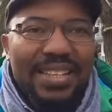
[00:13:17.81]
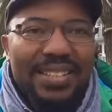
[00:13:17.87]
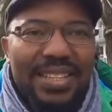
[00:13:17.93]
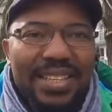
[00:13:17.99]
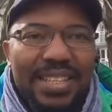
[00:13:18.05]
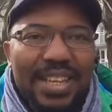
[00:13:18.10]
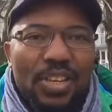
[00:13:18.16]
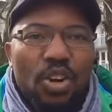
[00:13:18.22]

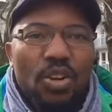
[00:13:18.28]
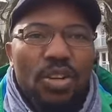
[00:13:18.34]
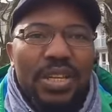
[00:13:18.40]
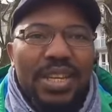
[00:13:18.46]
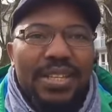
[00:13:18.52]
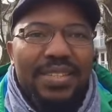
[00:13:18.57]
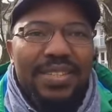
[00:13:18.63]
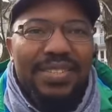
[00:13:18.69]
says they don't
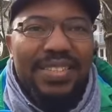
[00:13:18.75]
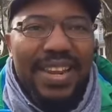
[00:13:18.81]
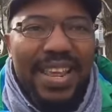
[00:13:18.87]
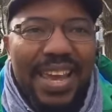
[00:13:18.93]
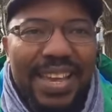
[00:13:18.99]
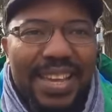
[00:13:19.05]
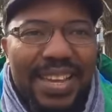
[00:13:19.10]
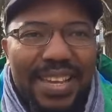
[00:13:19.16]
eat
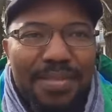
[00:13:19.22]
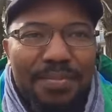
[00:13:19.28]
snake.